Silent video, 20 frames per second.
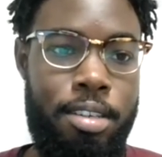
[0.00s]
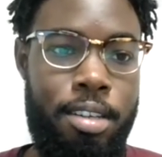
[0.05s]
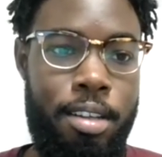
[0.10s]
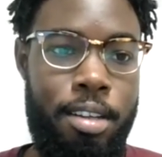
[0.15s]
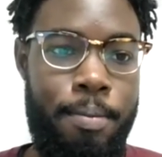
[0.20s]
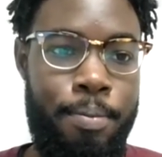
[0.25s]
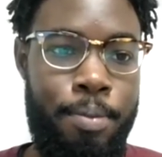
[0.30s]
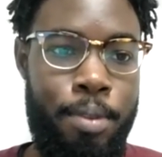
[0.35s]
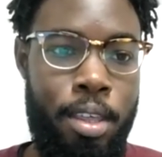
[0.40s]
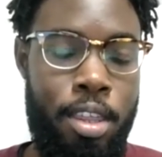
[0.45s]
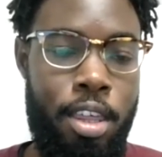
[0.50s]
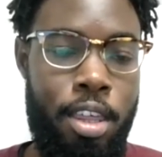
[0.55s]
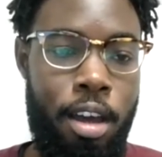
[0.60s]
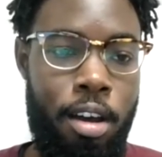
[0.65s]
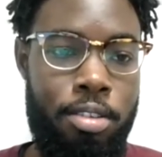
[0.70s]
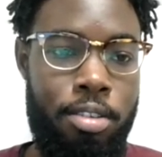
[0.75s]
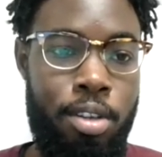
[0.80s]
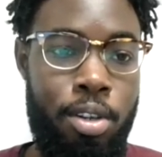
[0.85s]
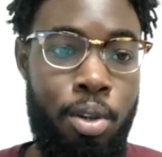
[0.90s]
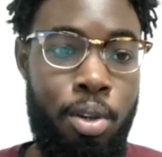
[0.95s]
Charles
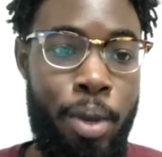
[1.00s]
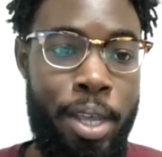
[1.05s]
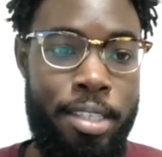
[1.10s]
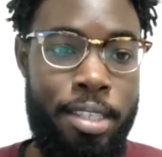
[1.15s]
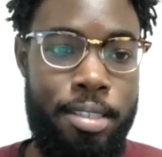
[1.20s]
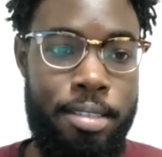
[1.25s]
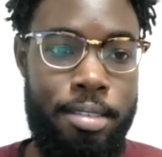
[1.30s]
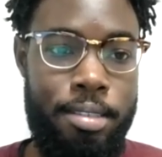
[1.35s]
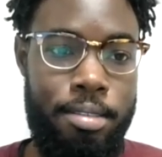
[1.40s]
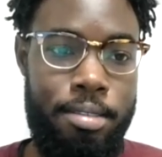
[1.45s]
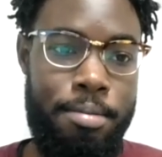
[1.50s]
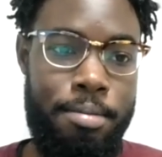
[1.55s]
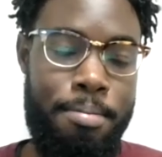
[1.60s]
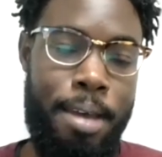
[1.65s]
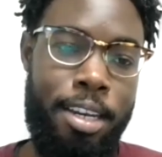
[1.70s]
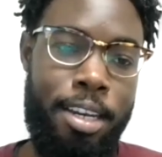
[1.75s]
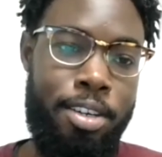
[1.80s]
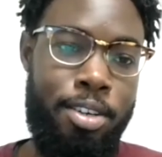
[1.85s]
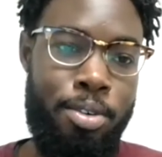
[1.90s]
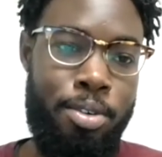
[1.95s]
Lewis, better
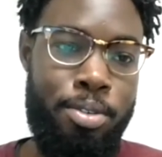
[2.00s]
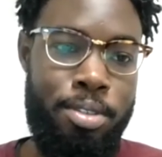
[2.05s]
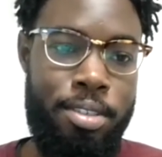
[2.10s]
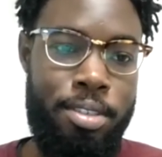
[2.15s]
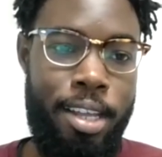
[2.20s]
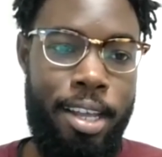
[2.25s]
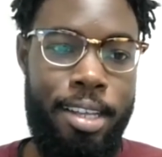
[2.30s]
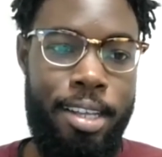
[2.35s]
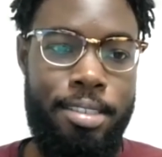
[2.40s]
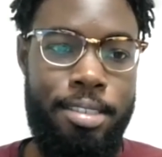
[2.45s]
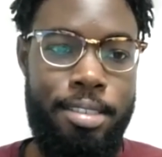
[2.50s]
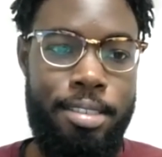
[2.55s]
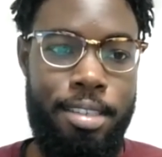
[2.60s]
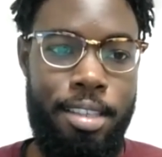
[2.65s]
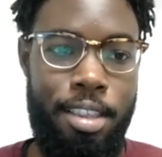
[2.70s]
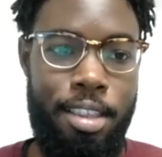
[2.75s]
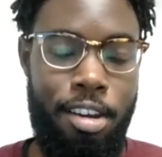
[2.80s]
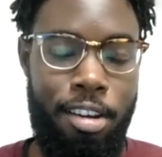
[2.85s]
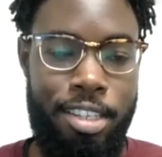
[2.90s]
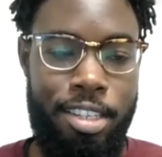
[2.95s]
known as Charlie
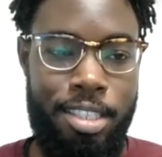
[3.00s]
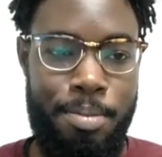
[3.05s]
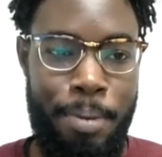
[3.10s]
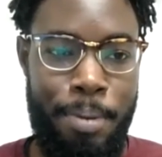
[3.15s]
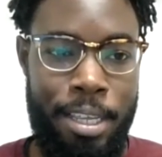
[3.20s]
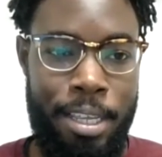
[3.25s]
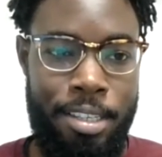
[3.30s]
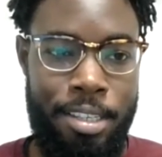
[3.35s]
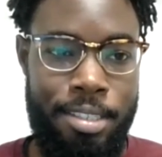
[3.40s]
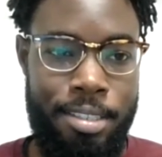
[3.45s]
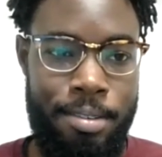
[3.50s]
Spice.